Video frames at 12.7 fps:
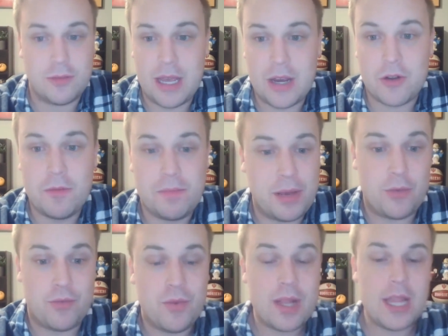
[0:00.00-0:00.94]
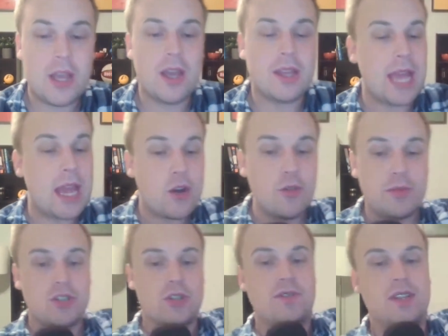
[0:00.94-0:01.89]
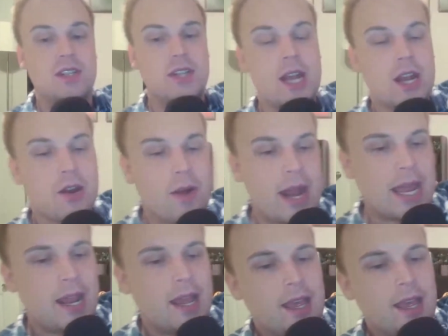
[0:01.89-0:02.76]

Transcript: That group played really good. That group deserves a ton of credit.